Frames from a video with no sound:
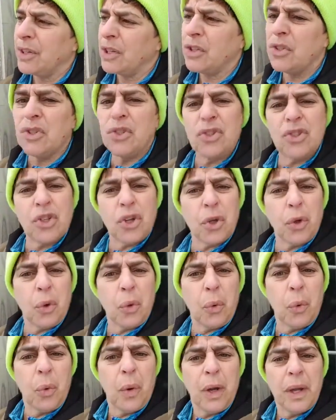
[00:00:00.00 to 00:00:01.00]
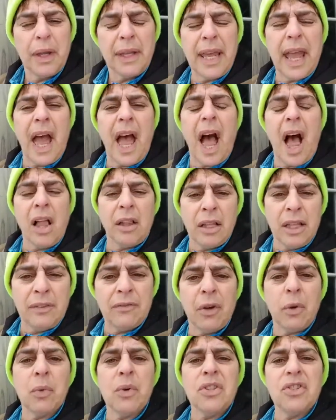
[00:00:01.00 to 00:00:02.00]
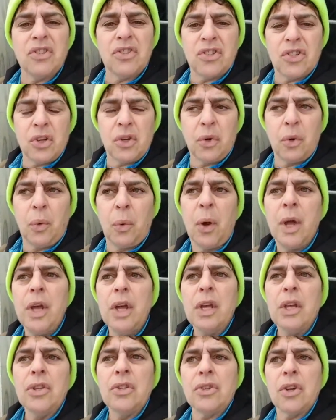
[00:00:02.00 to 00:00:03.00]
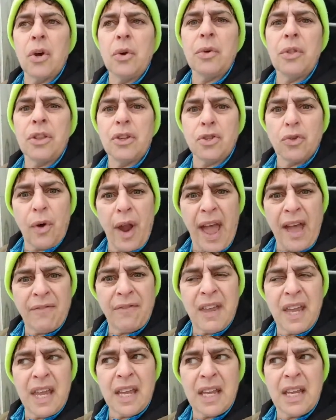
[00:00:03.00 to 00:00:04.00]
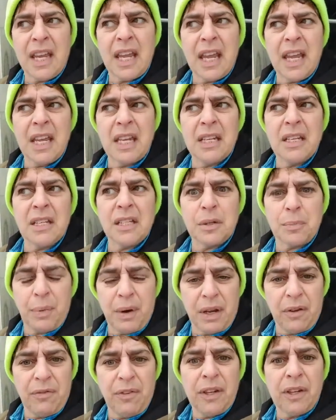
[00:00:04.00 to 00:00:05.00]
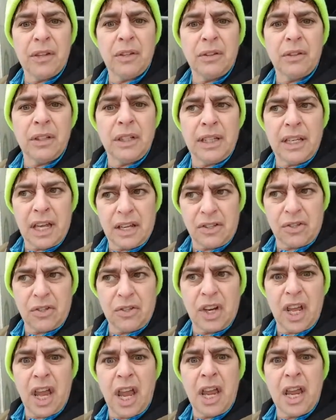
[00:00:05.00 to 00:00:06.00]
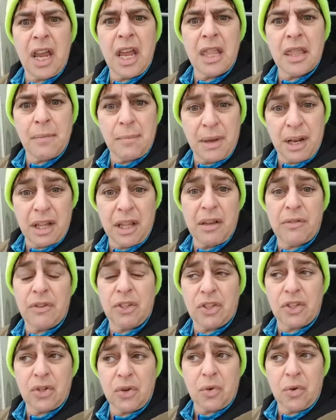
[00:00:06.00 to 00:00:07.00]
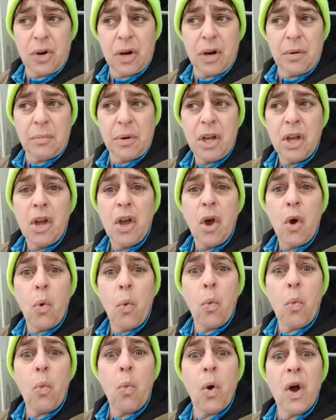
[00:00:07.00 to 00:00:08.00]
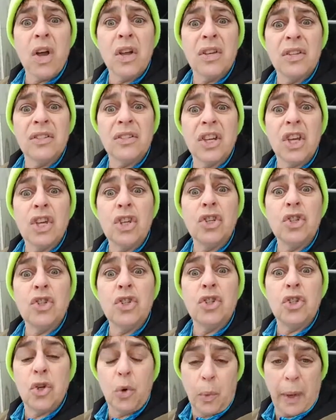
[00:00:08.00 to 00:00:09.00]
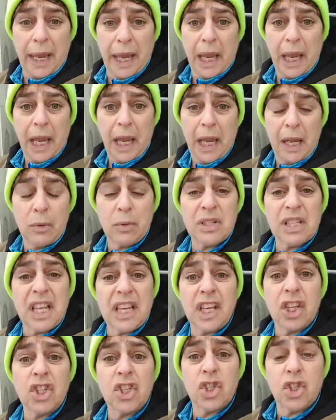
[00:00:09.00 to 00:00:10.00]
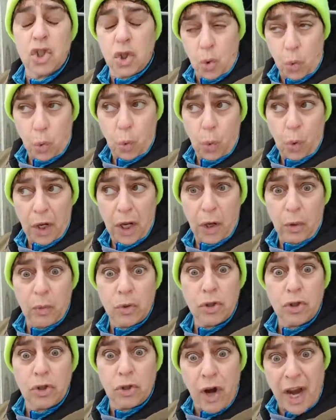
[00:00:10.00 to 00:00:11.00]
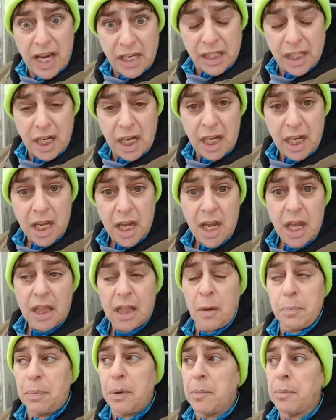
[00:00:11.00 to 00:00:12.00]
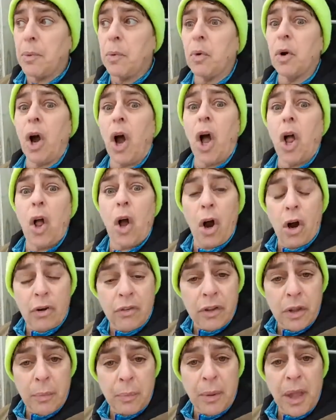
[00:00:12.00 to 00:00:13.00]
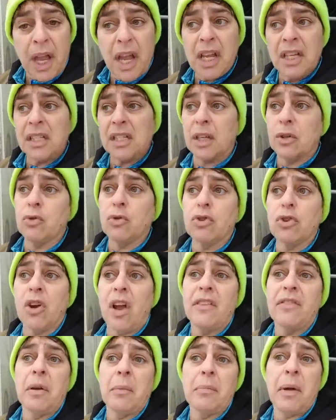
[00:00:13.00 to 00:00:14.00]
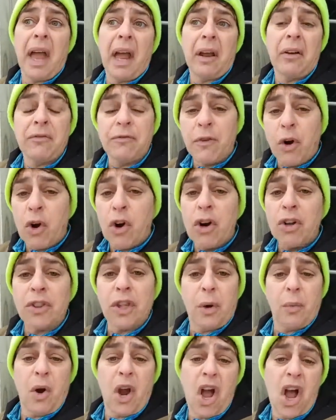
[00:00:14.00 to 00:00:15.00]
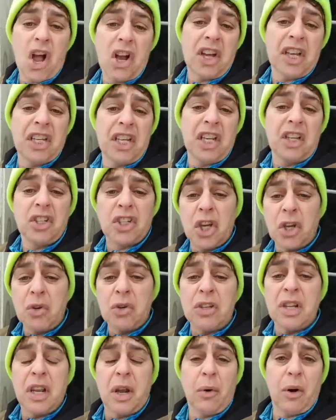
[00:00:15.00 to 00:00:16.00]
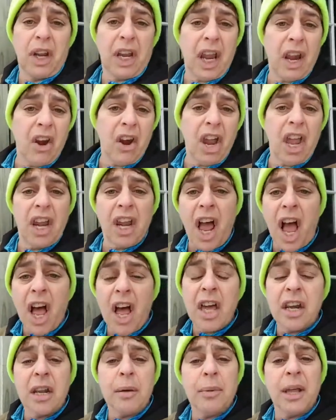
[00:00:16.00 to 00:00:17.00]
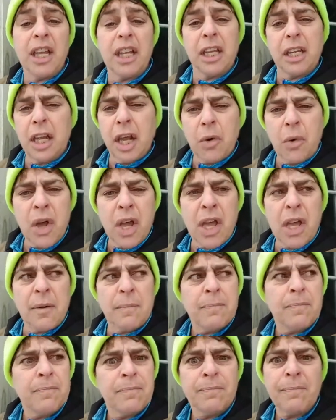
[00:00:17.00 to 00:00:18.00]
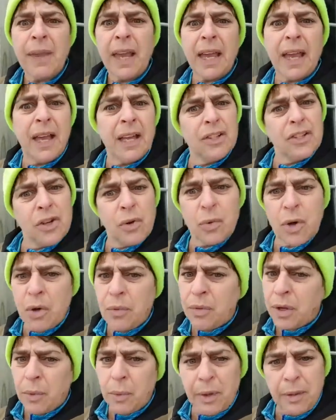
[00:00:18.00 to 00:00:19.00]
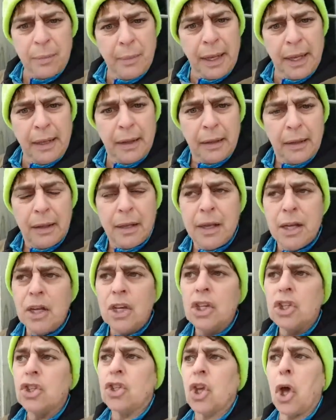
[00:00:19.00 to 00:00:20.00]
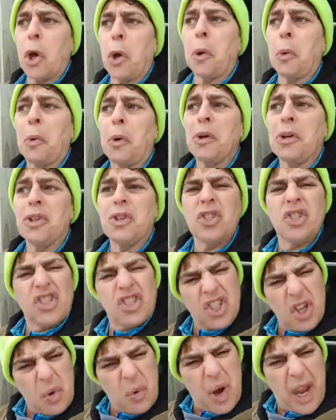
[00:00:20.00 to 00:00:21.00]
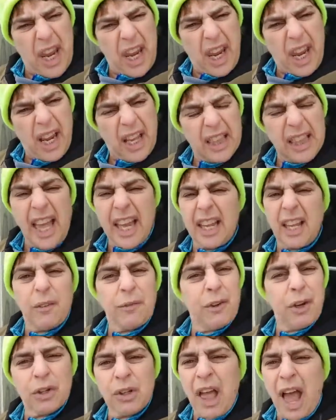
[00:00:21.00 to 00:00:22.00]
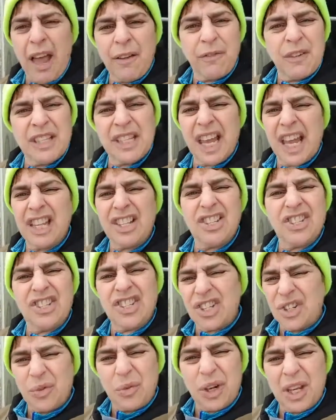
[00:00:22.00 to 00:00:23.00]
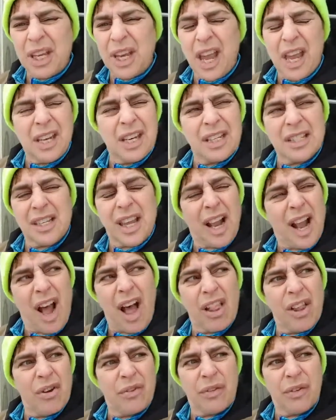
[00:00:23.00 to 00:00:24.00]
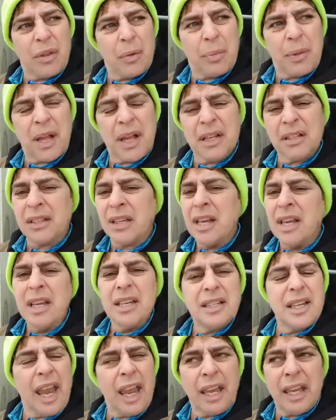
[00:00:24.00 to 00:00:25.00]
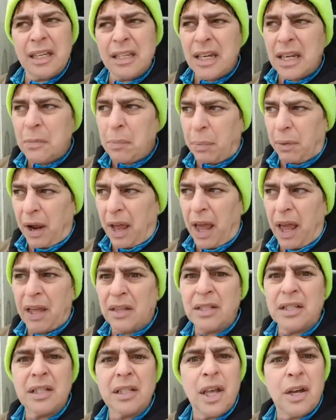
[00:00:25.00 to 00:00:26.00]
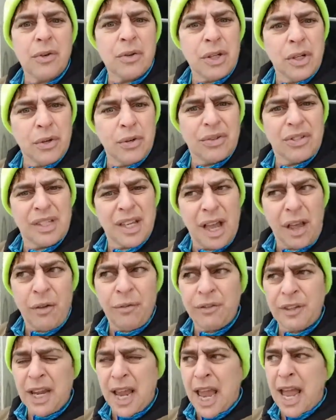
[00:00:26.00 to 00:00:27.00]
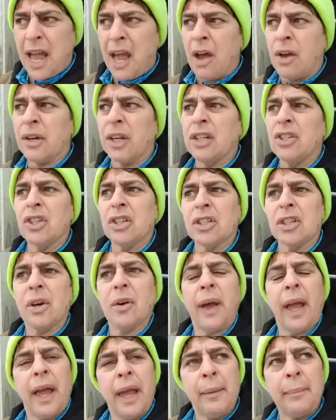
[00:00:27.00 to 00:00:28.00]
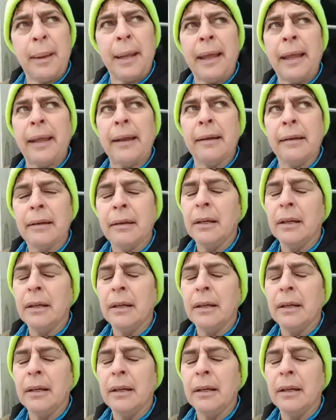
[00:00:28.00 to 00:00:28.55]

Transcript: Zoo. Yeah, I'll leave it with zoo. So the traffic in Springfield yesterday in the middle of a storm was zooey. It was like a zoo. It was crazy. The people were all over the place. They were driving back and forth. They were honking and tooting. They were carrying on. I'm like, you know what? Don't go there with me. So zooey. Like if your life is getting zooey and it's like all over the place, take a deep breath, slow yourself down, and just go, hey man,